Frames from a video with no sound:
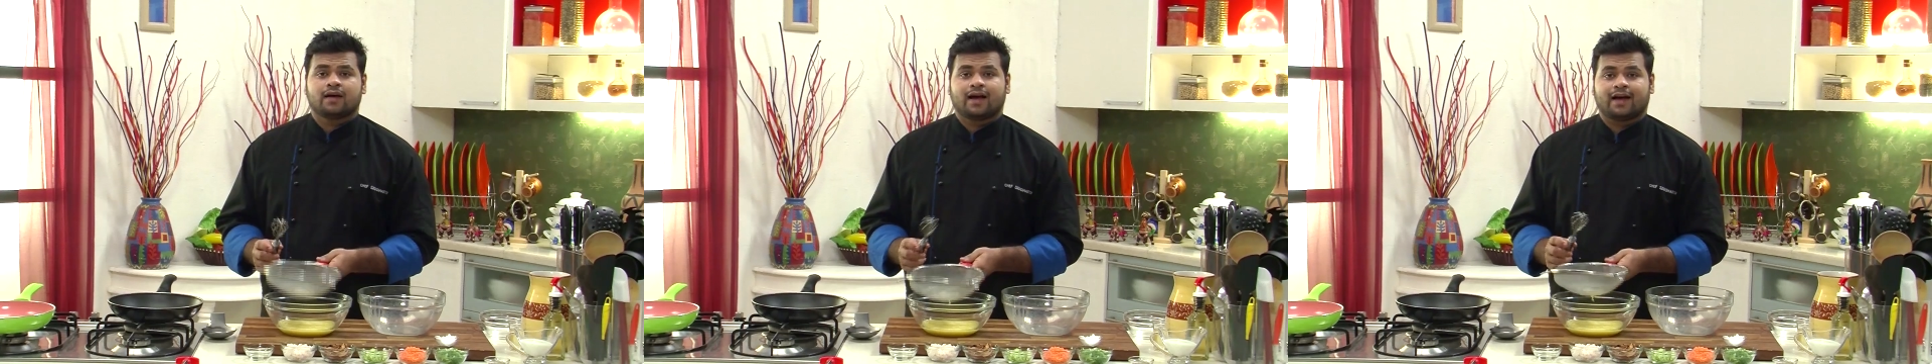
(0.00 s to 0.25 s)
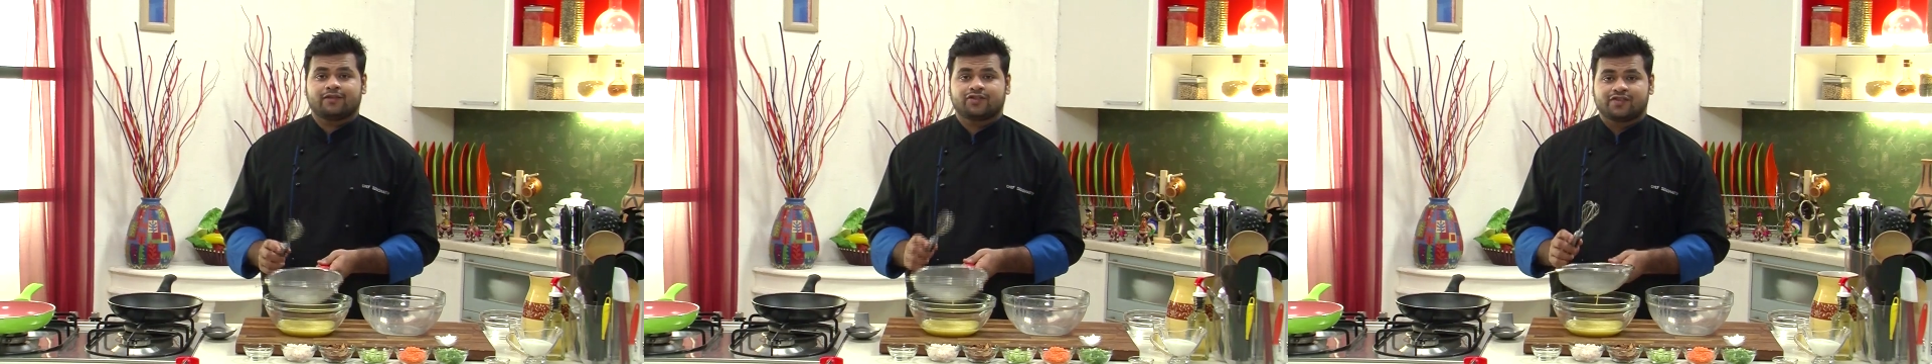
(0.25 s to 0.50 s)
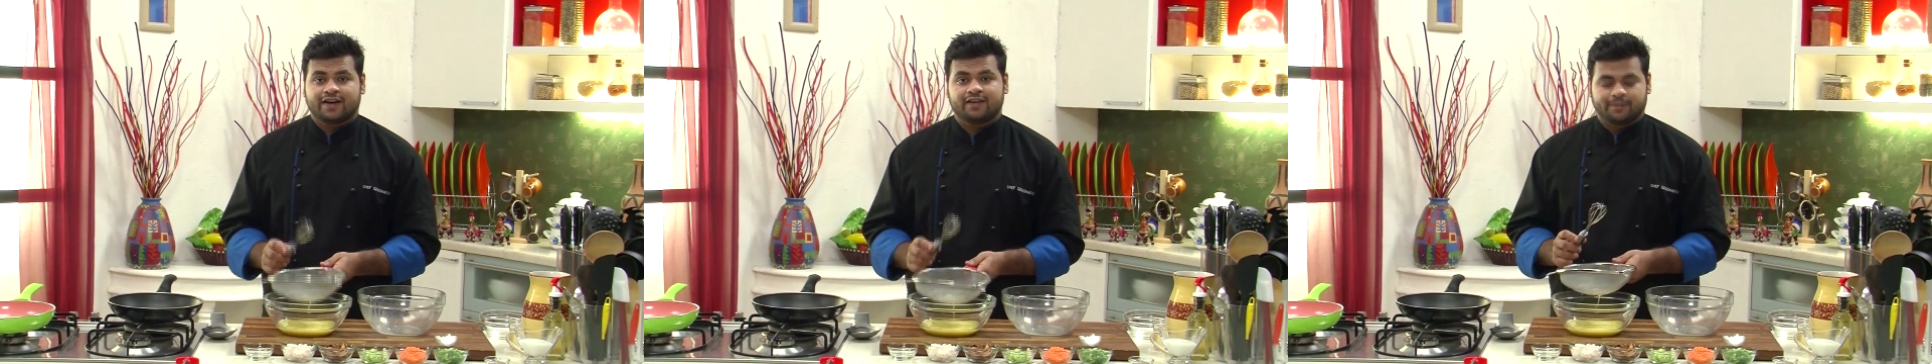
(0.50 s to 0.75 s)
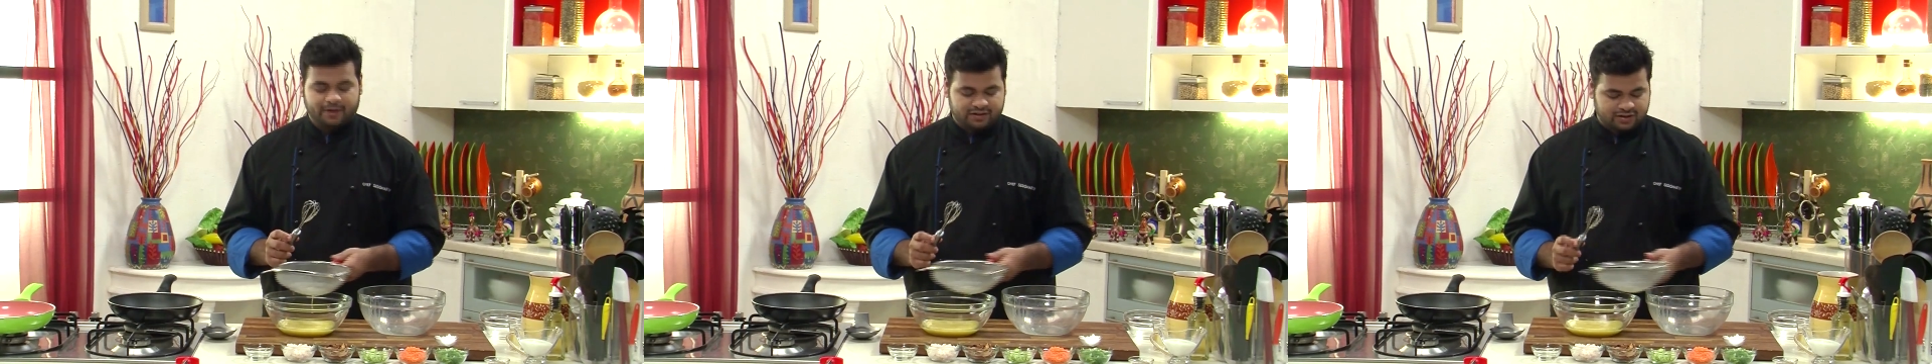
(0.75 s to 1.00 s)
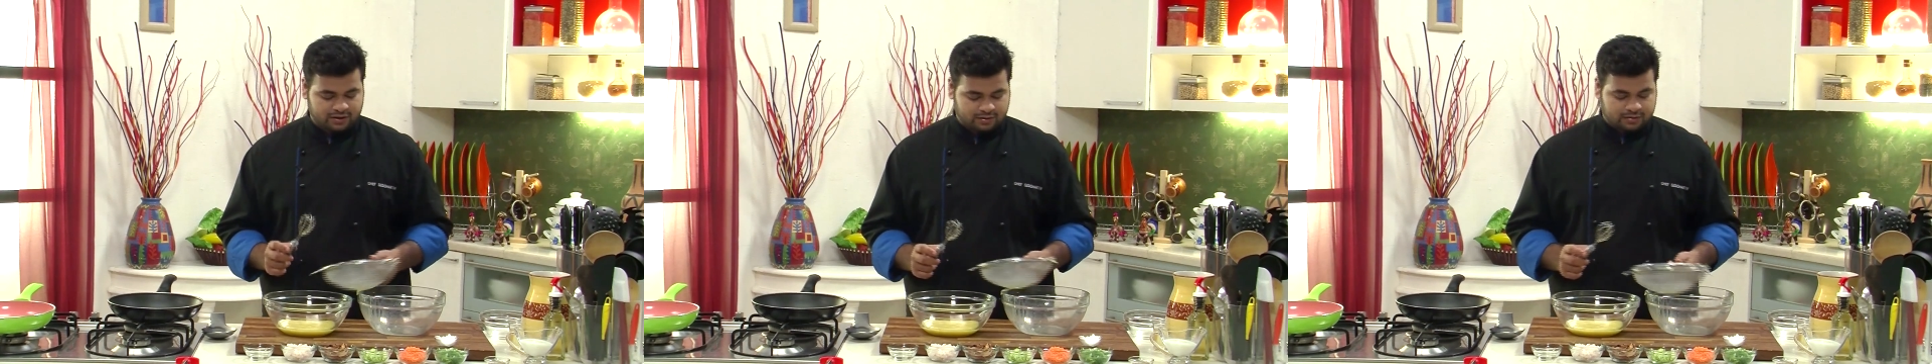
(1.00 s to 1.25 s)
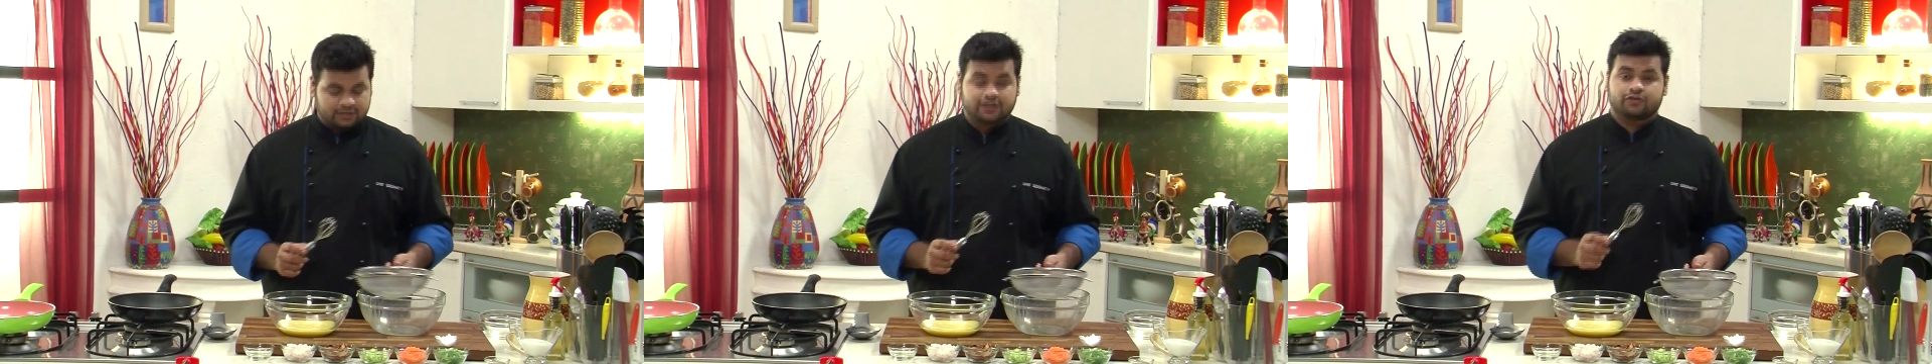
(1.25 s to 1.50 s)
I have strained the mixture
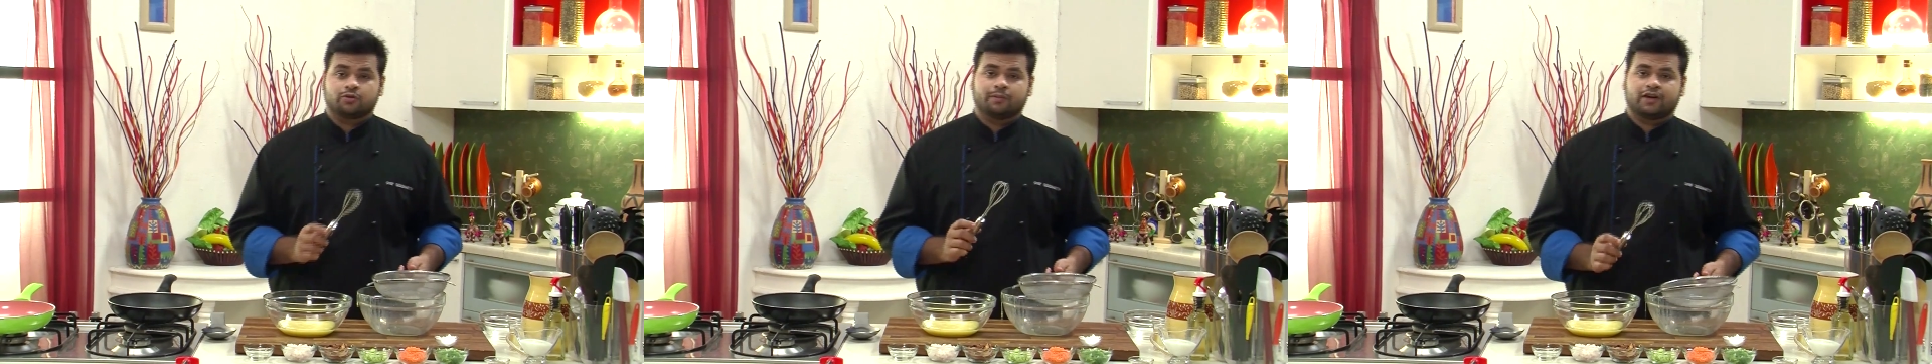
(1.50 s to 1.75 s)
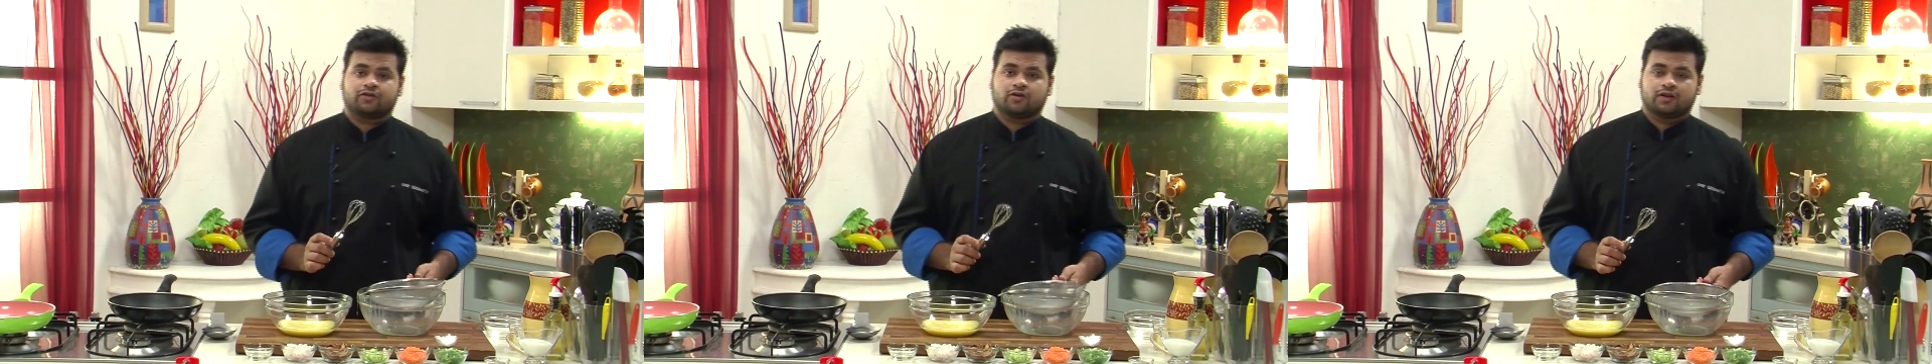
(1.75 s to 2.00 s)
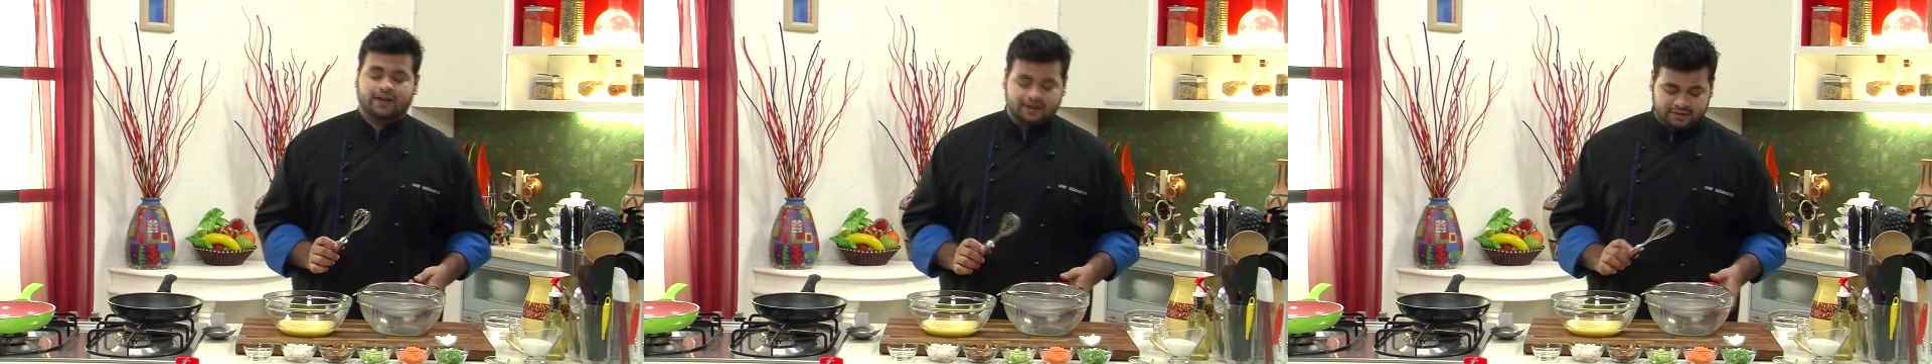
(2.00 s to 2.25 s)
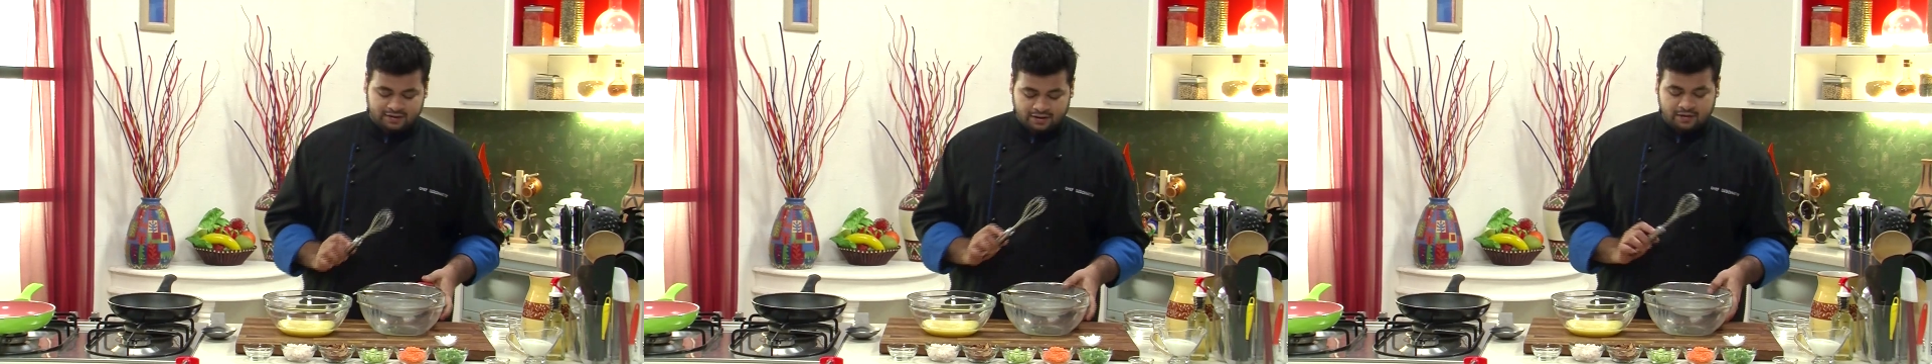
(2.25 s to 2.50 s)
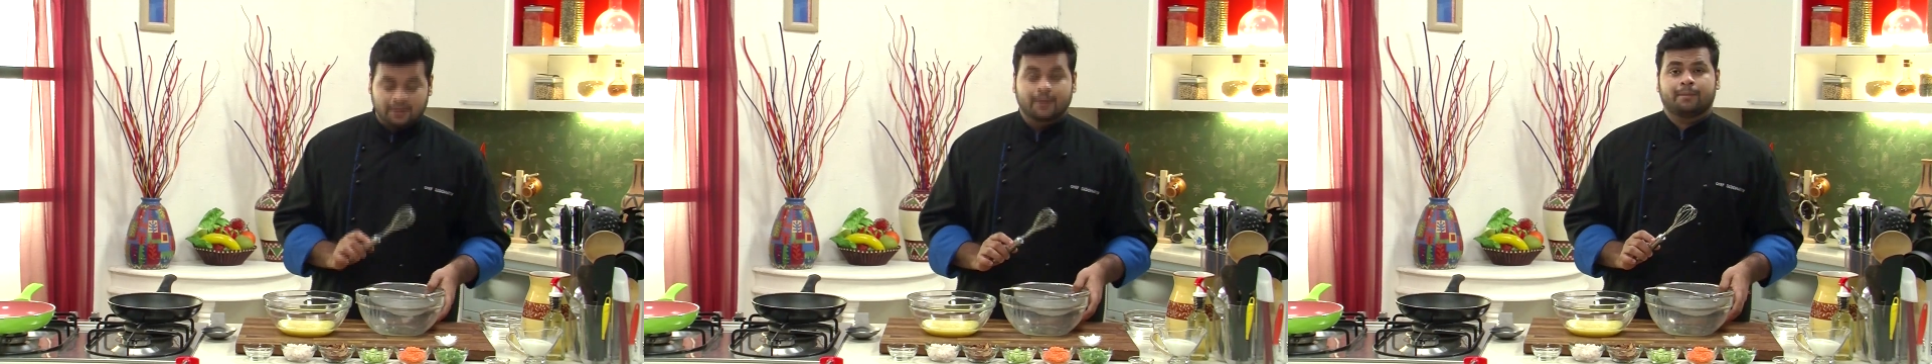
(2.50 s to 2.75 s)
just to make sure that the